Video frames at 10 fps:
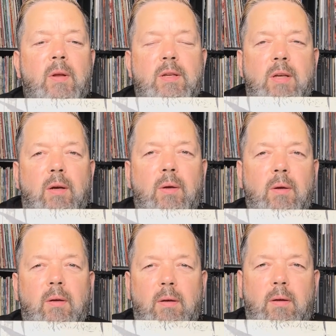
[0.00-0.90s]
So
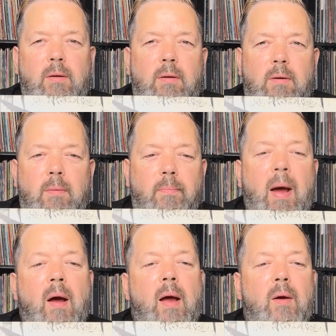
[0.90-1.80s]

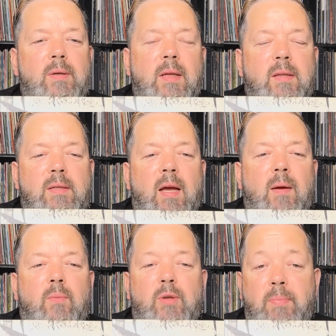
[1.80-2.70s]
Bauhaus at the
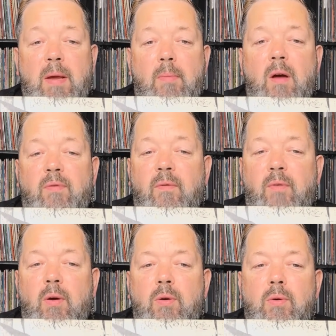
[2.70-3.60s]
time was Pete Murphy on
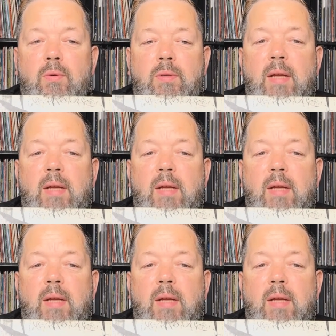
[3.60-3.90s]
vocals,